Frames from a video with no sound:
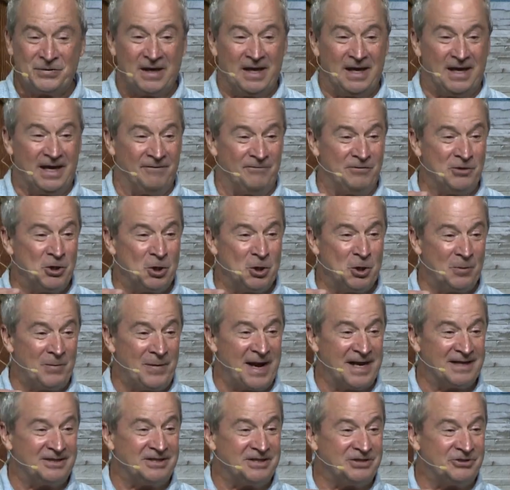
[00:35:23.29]
If you go
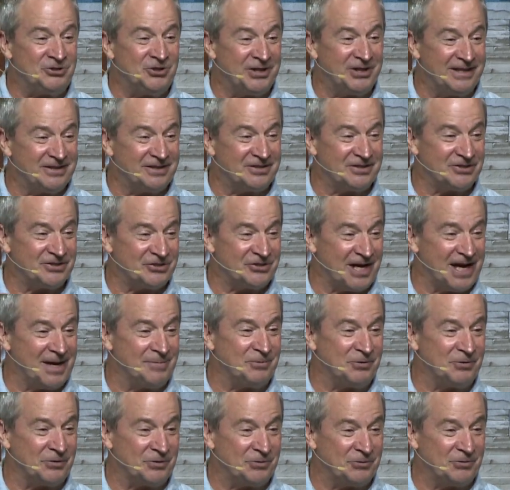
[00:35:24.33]
back to Genesis
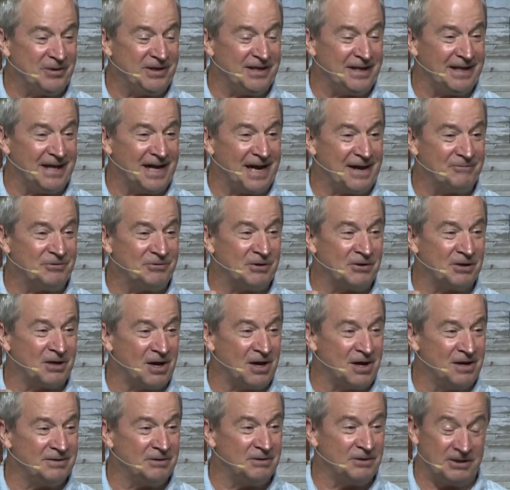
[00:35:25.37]
chapter 3 after the con-